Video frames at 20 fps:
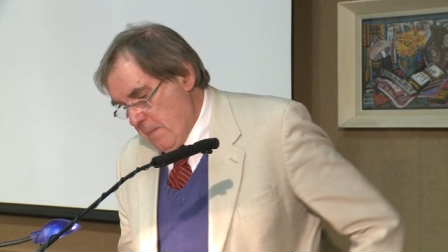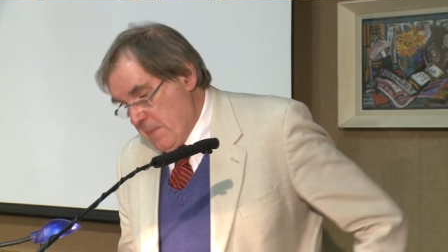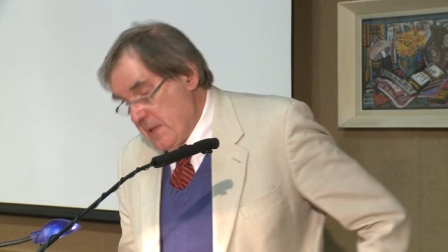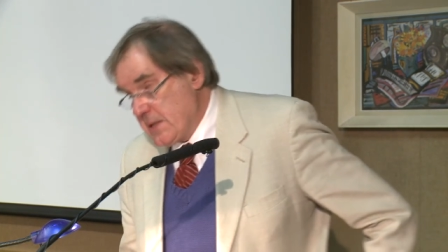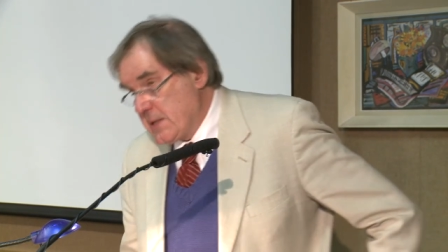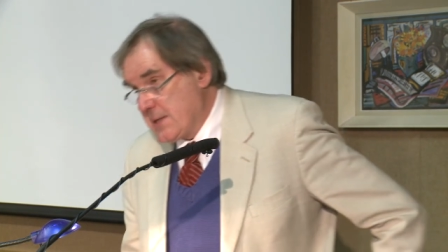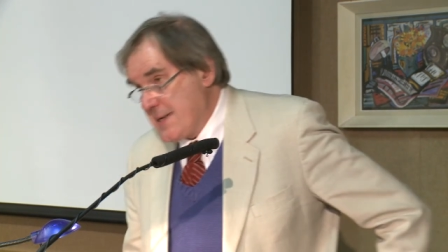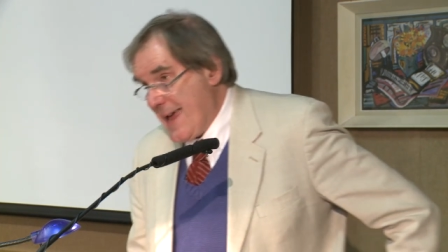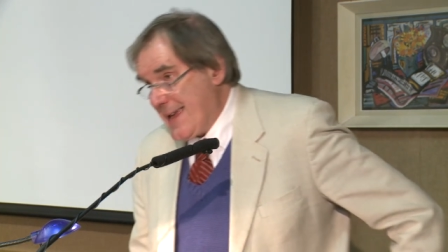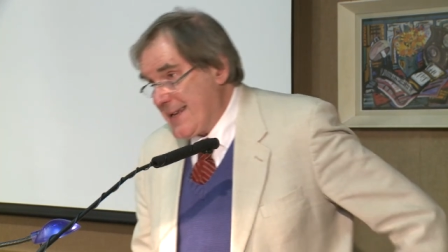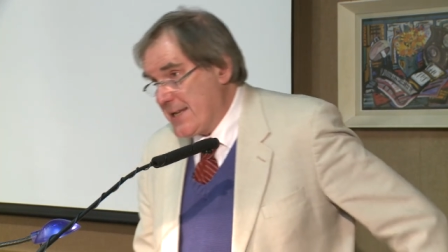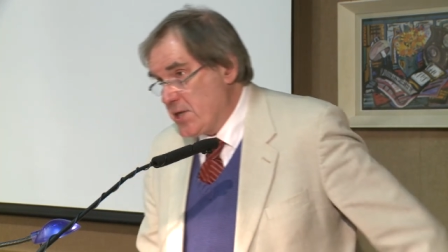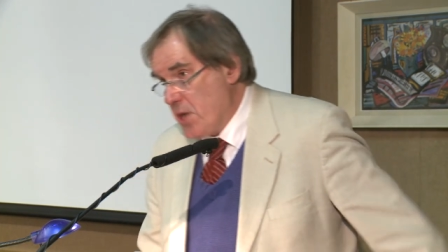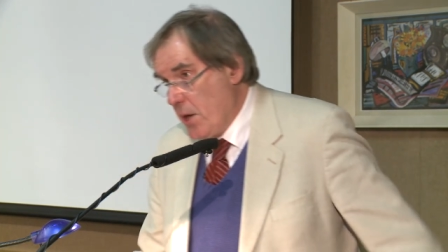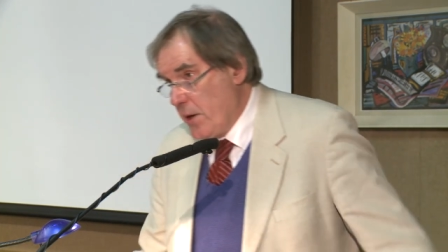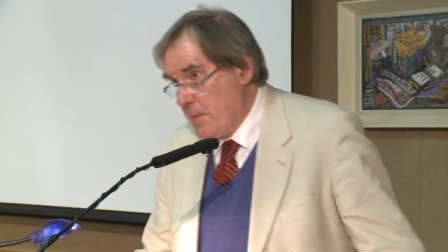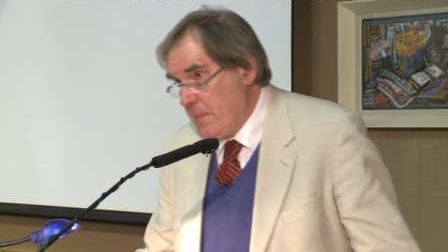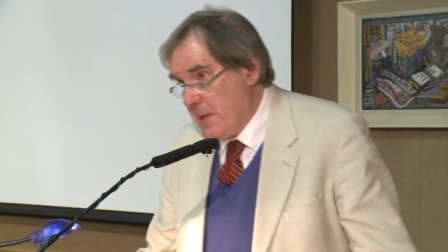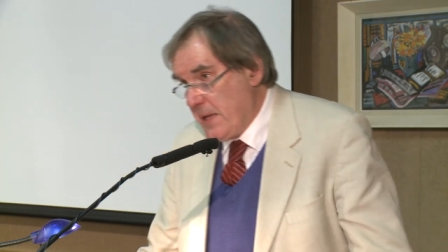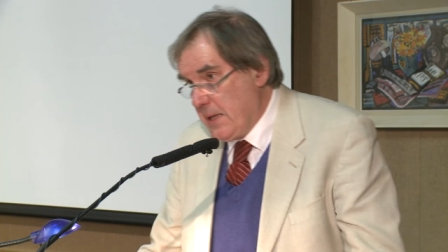But
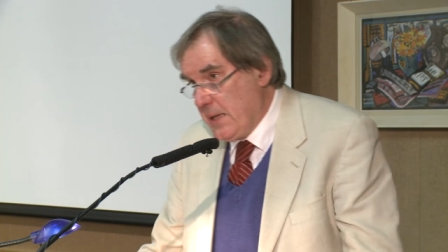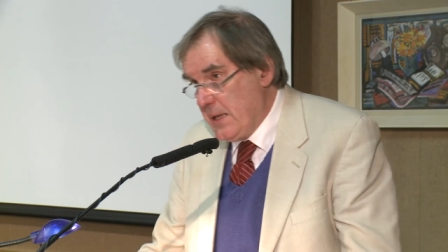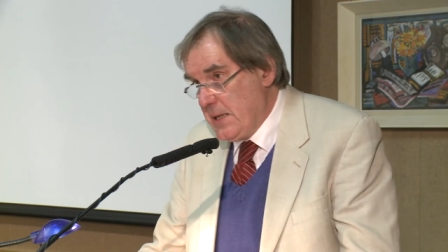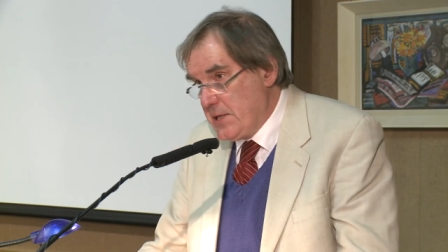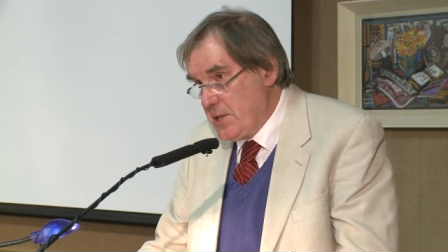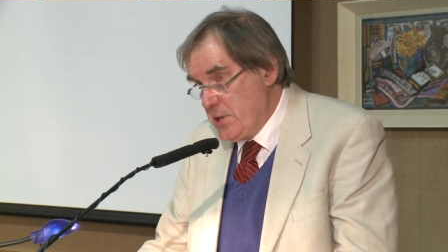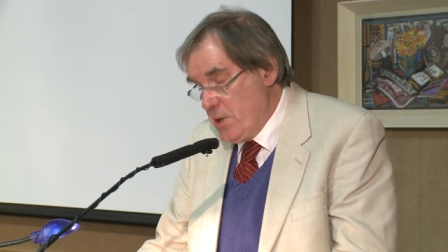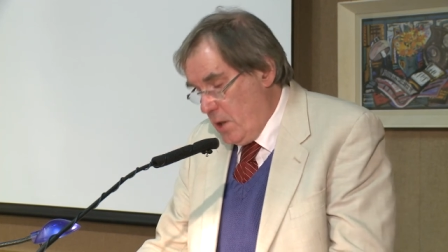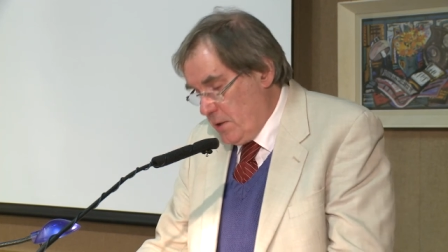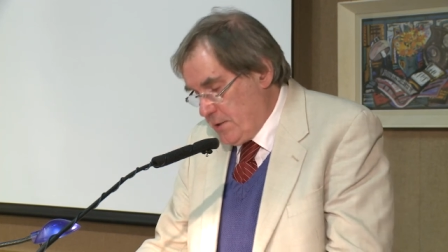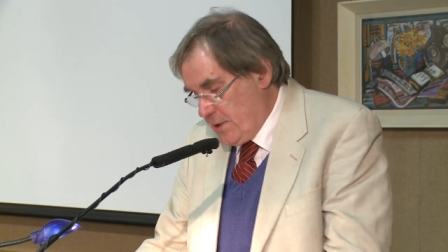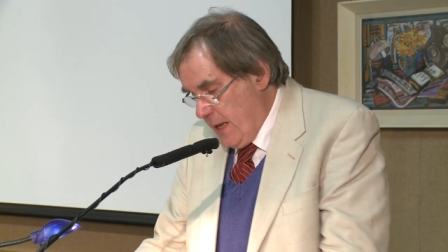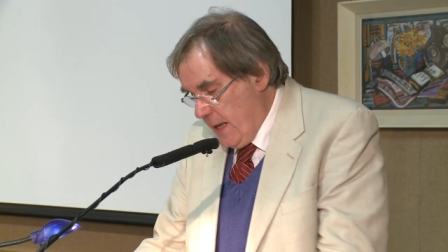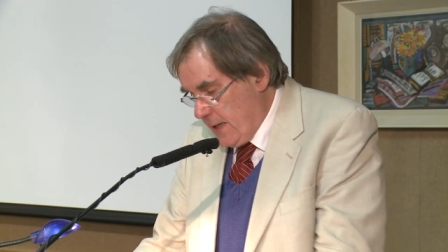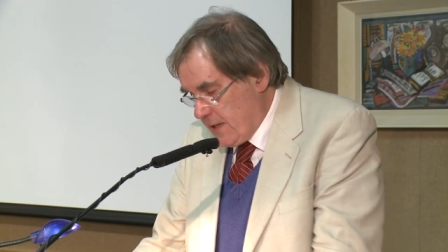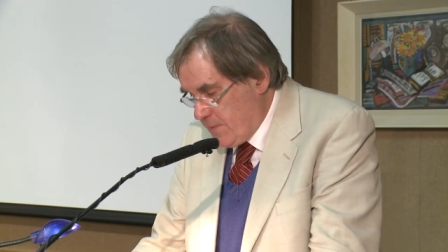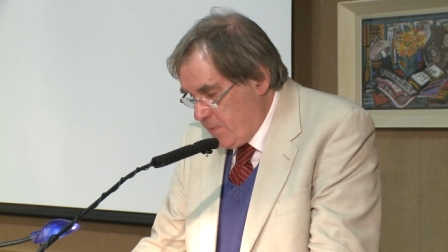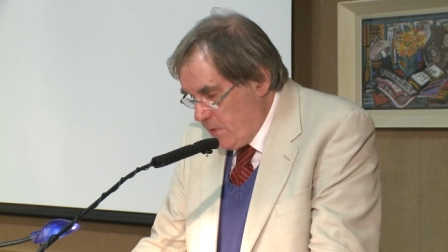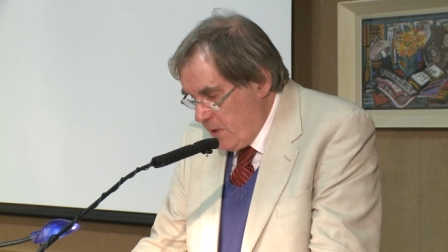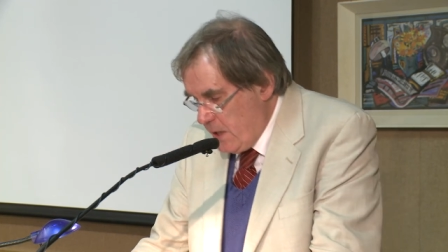taxonomy is not
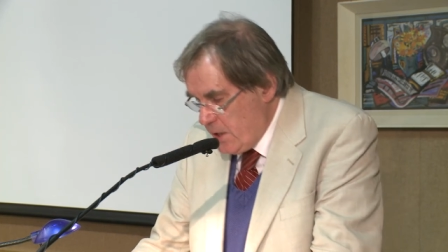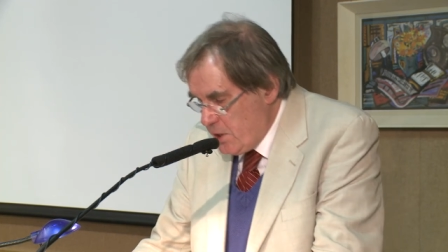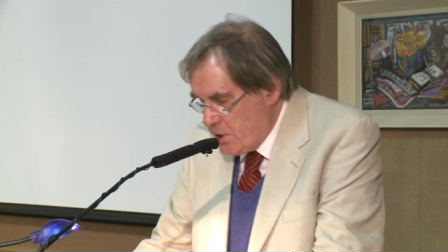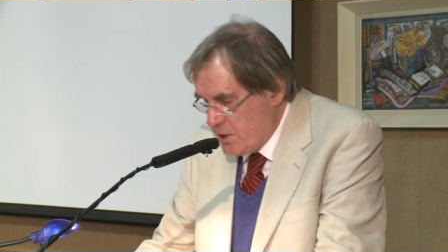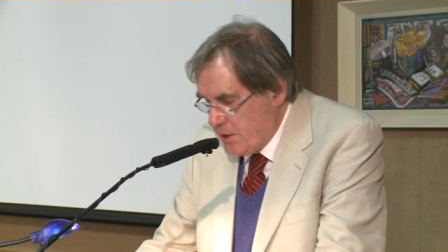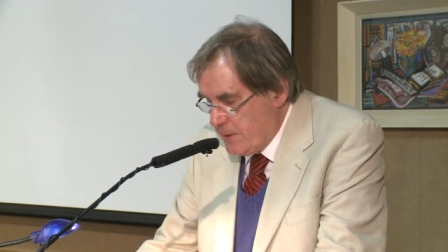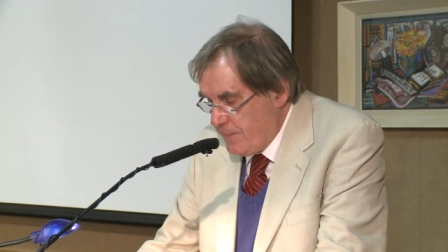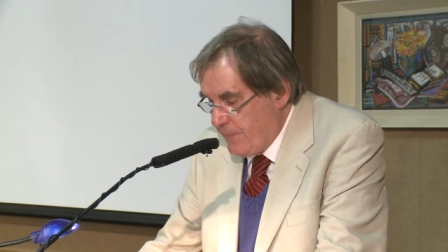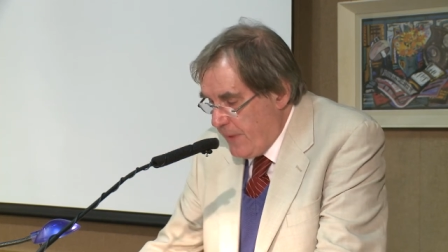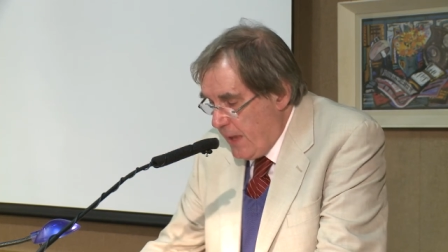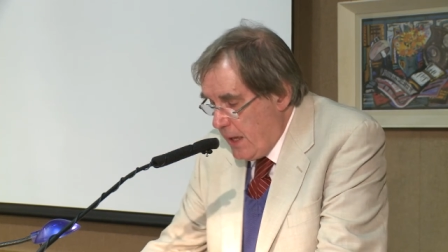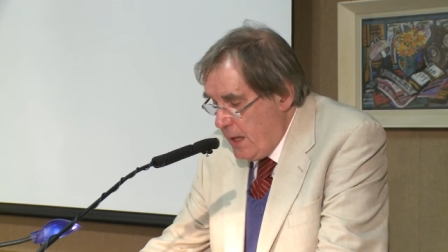explanation.